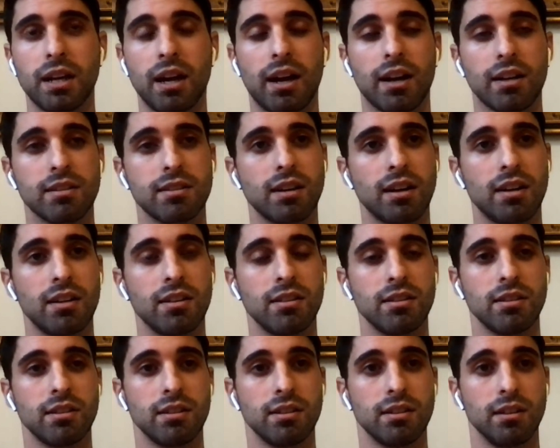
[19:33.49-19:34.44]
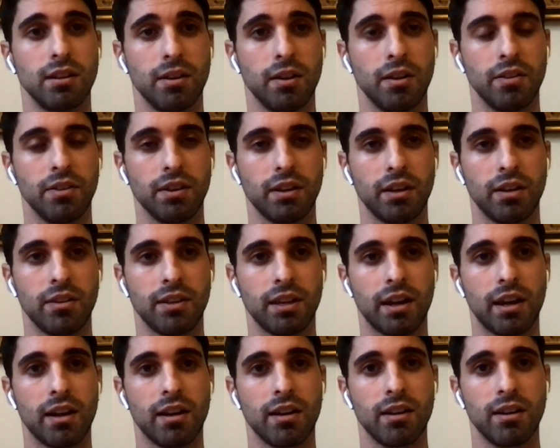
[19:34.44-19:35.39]
dioxide in the in the in
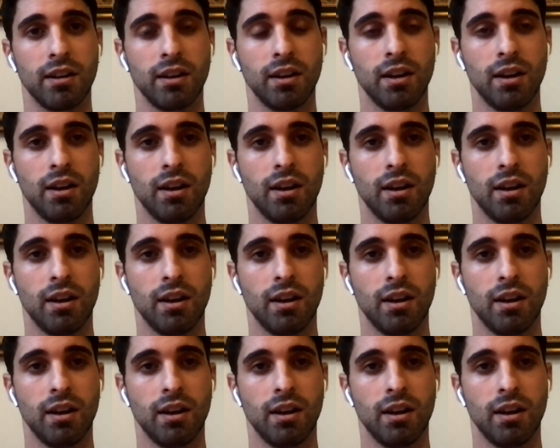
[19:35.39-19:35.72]
the air.